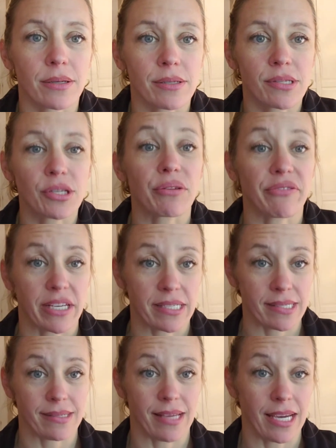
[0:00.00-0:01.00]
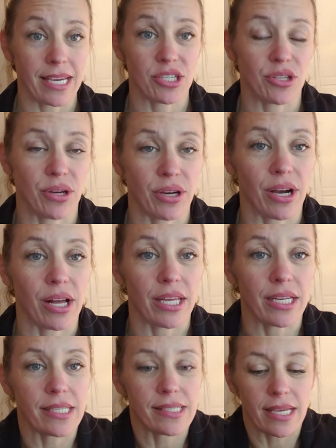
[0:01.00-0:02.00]
surface, I guess you can call
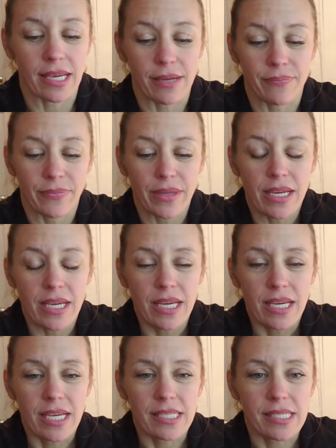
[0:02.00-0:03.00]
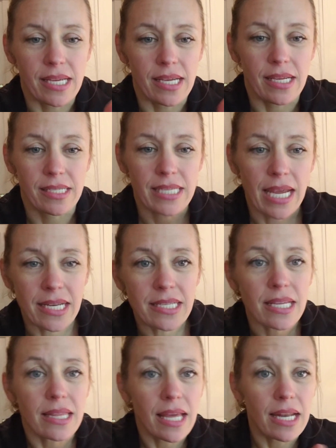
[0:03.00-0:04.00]
it. It's a
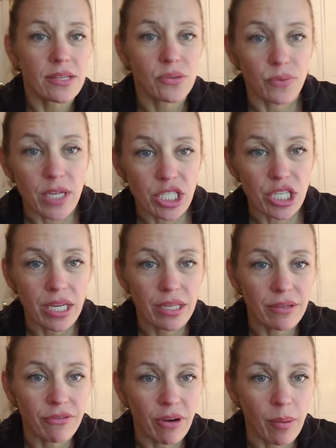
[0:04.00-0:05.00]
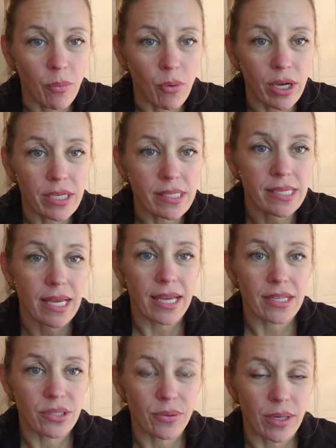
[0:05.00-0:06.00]
tendon that is reaching from one
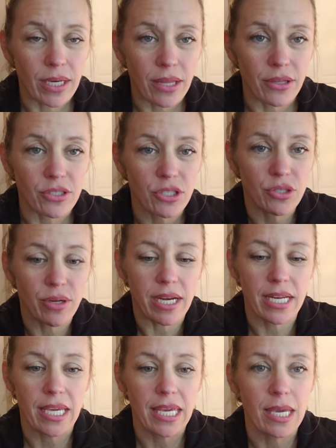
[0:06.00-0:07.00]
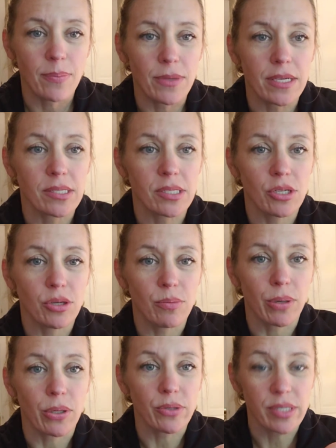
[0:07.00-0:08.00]
side to another to try to keep these two
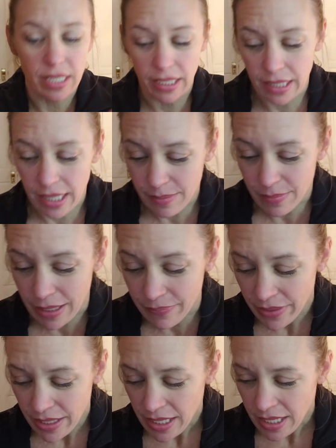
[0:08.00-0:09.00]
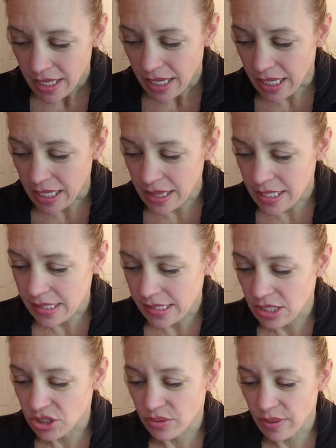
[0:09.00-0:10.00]
bones in alignment. And in this
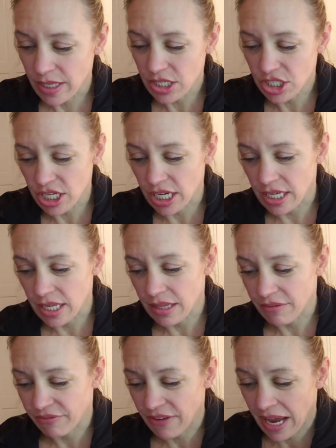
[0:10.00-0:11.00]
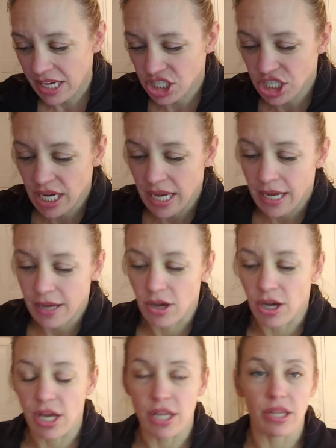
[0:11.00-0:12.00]
situation, the fascia
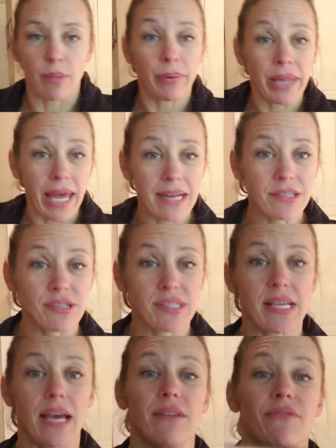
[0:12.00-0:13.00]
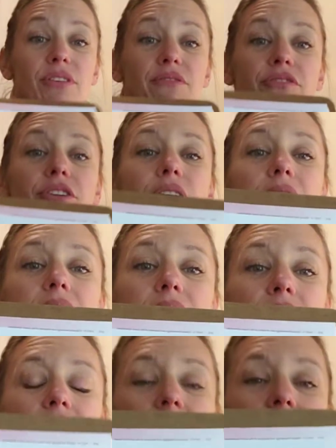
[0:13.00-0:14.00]
on the plantar side of your foot
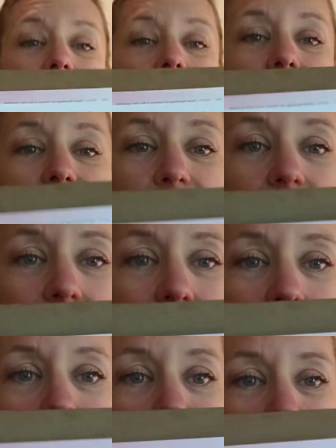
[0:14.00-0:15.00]
is trying to help